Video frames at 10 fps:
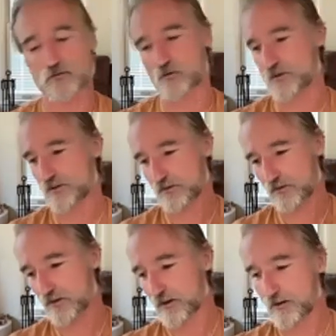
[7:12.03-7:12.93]
For
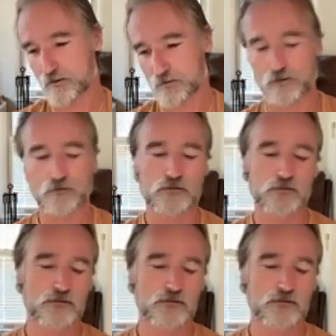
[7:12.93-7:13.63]
instance, whether,